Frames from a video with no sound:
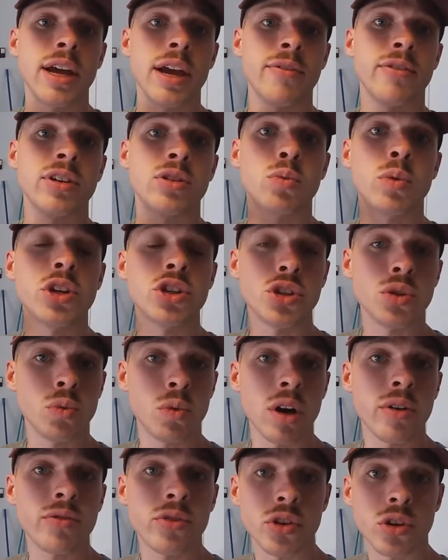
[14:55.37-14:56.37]
If it's what you
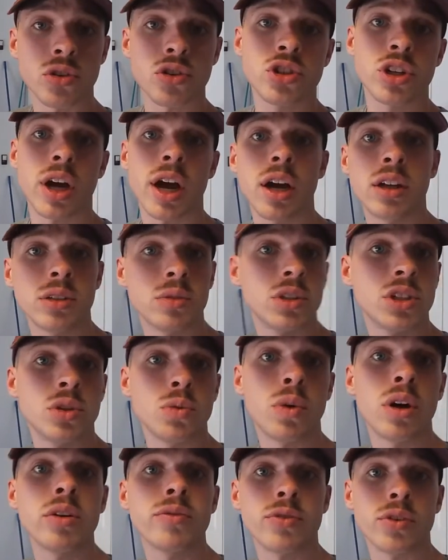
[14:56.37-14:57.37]
want for your child and what you
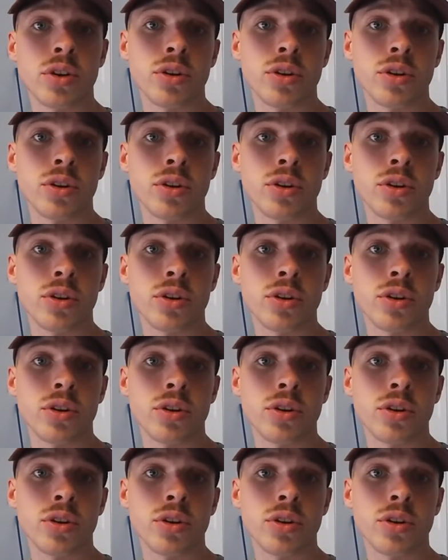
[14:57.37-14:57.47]
want for